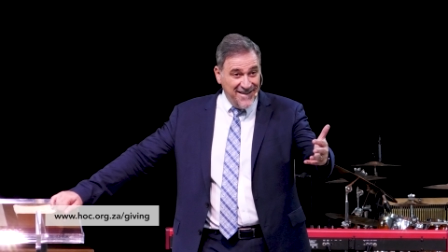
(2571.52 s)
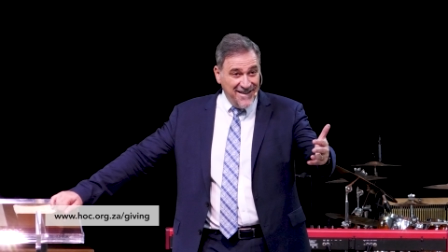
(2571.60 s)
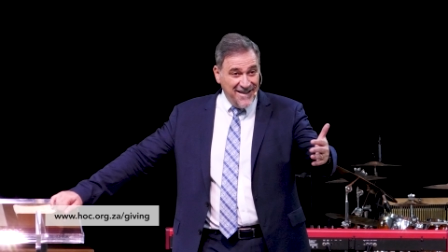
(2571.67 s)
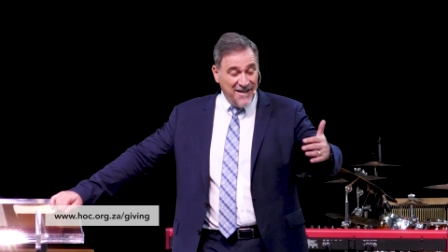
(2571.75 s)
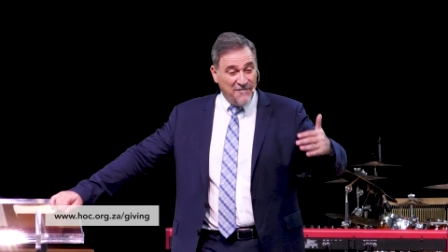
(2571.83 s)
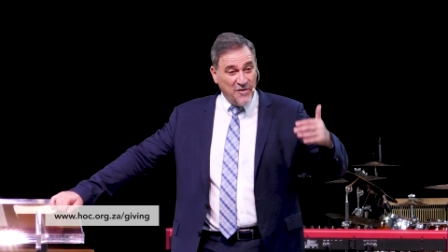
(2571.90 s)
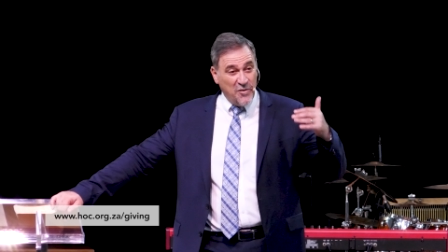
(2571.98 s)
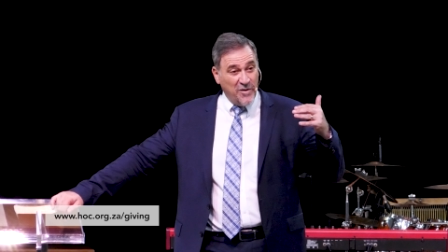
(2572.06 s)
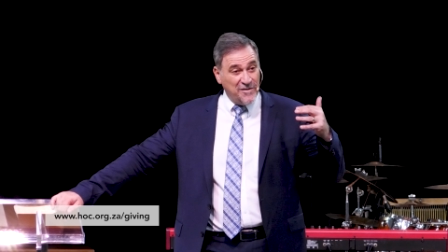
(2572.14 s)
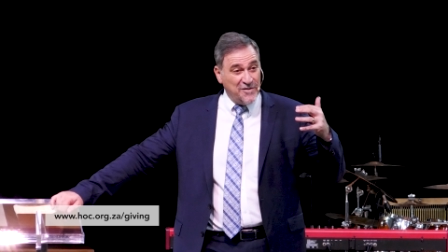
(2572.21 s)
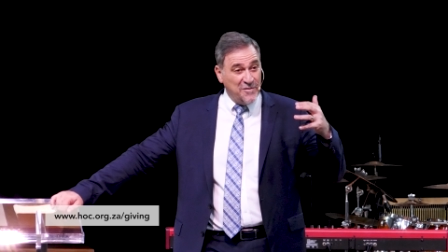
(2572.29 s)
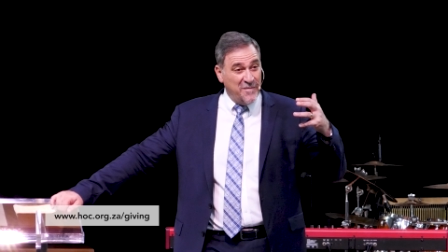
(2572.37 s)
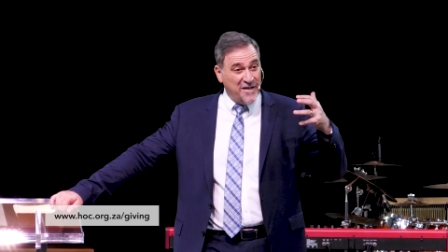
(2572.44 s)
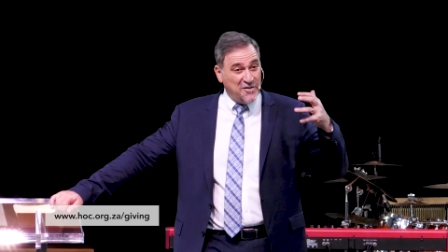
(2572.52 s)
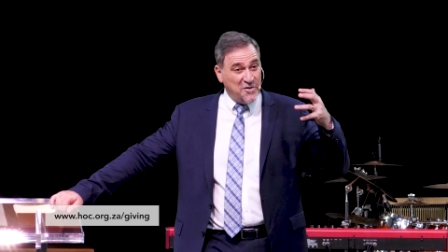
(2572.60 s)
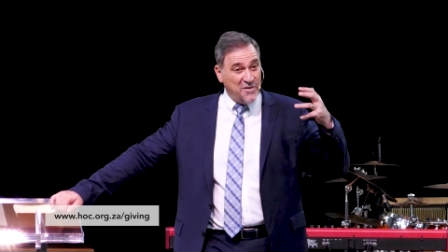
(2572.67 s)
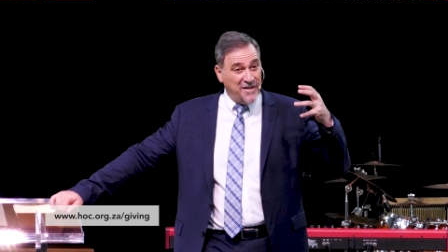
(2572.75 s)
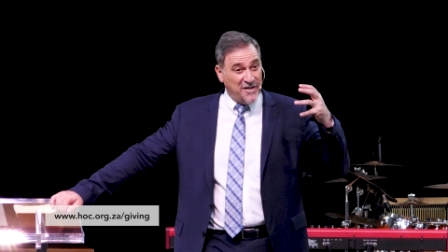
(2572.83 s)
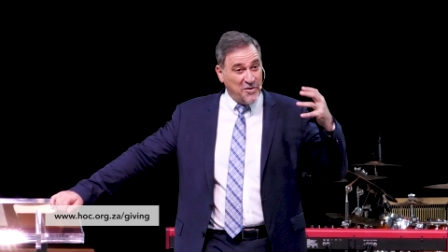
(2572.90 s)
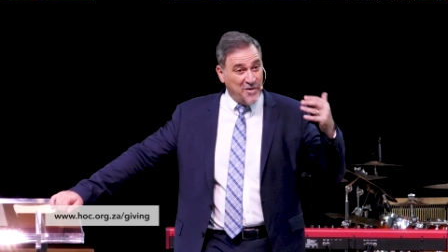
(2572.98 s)
if you want to make sure
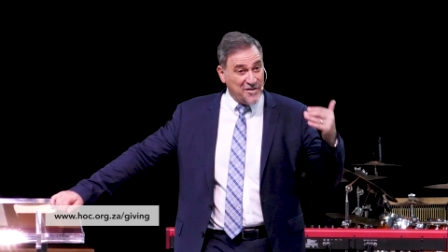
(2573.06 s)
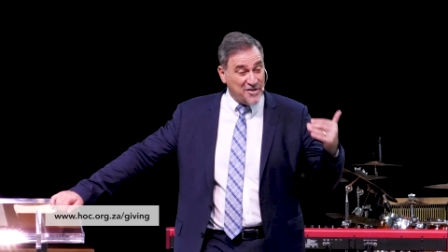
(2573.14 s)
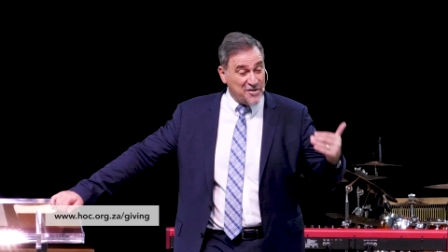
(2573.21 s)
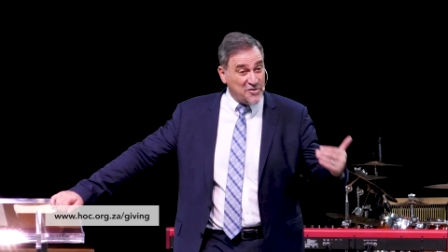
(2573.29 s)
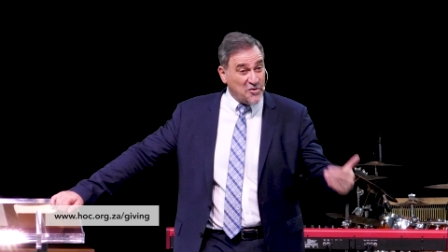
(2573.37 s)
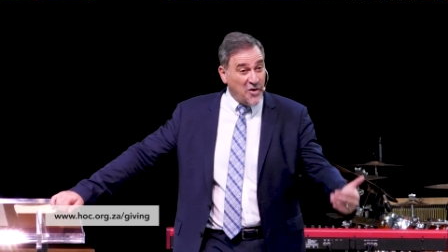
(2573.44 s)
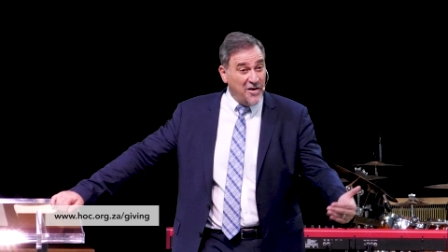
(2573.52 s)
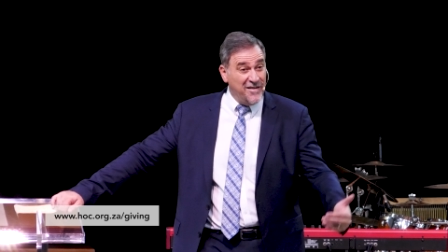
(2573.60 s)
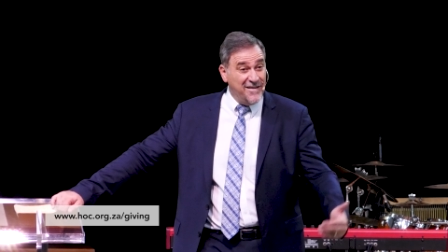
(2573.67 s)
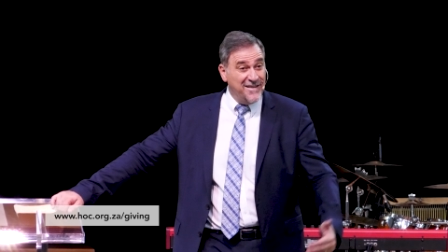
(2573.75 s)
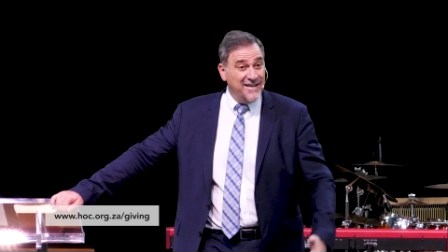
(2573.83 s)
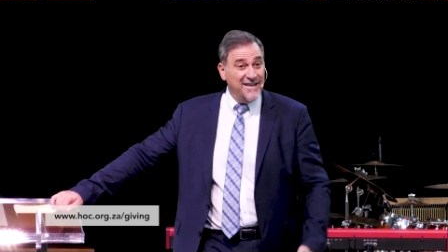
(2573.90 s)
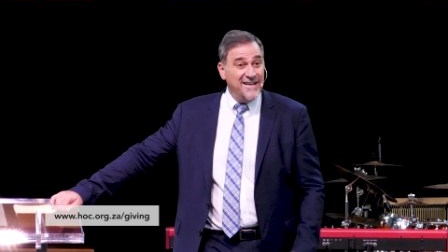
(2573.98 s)
that you are strong,